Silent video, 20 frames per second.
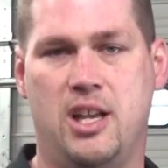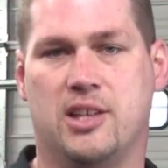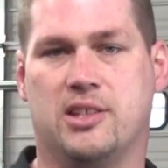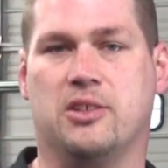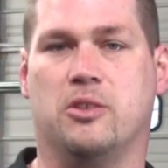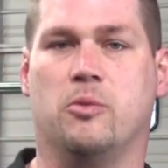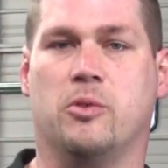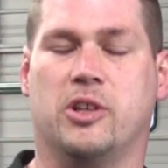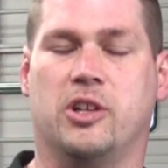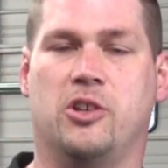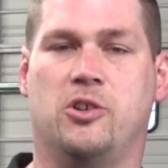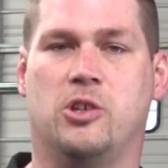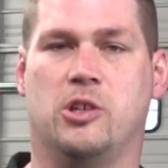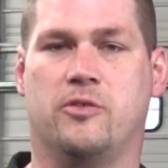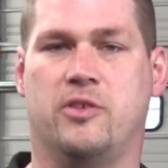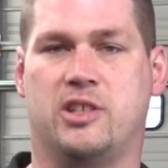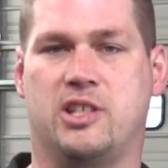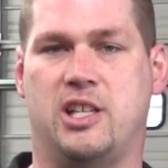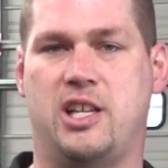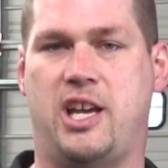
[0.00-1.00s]
So we're going to go
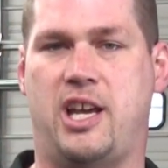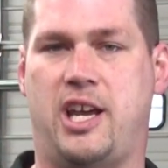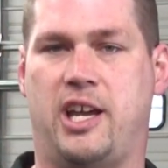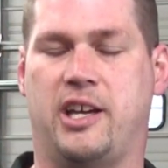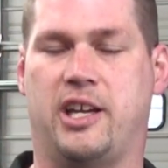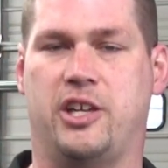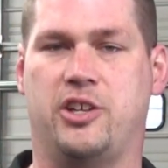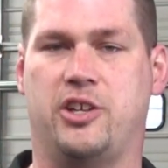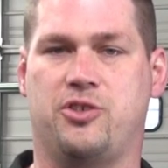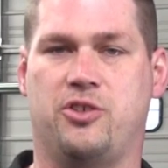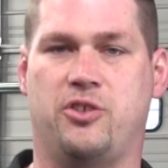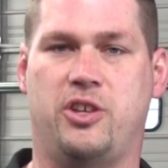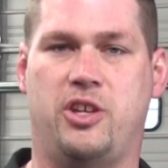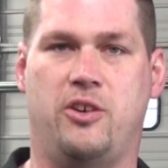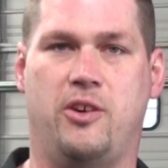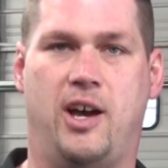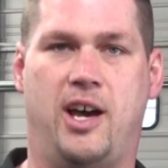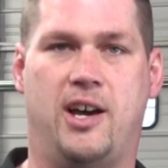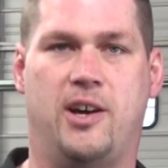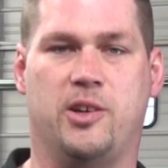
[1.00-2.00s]
over today and show
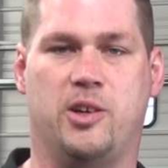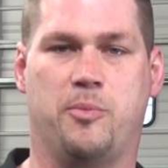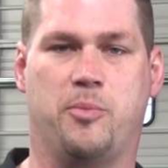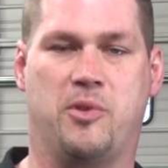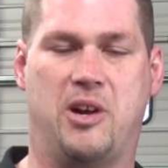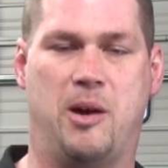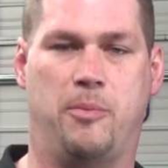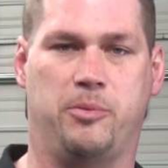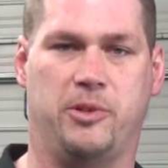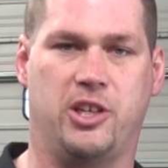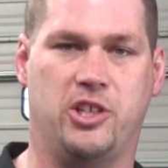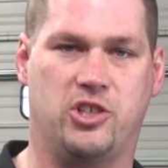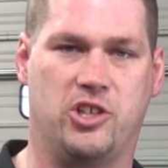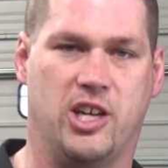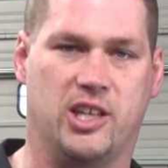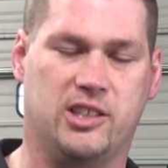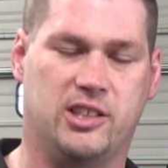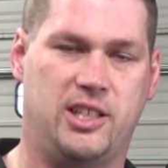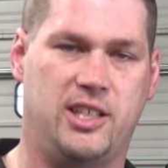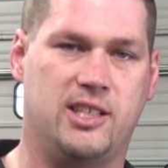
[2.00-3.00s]
you how to properly
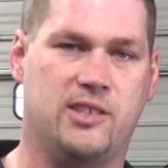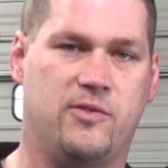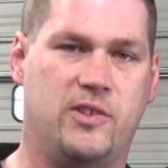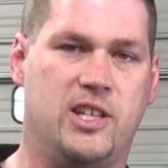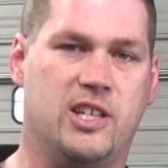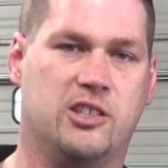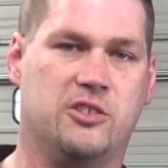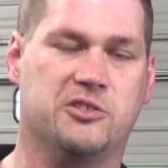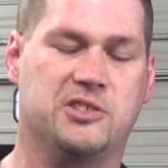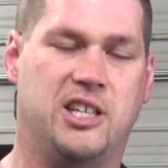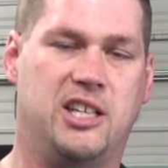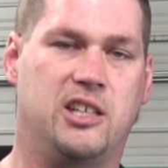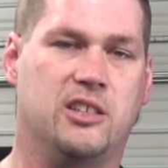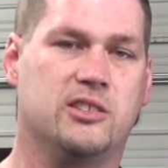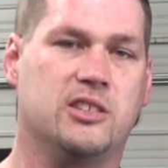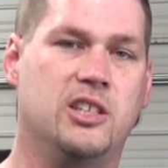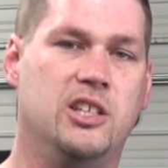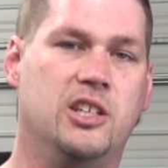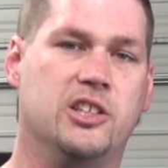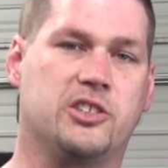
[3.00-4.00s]
check these vehicles
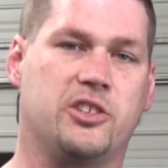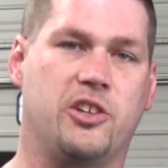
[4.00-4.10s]
out,